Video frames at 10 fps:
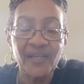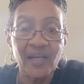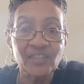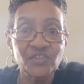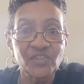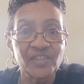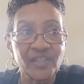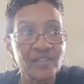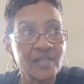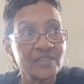actually,
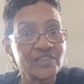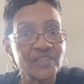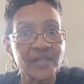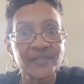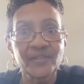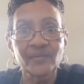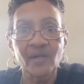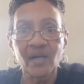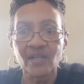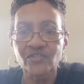a, a shed
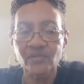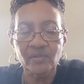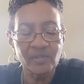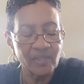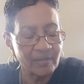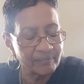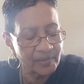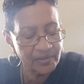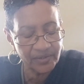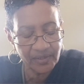garage. Lord have
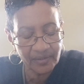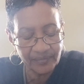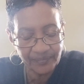mercy.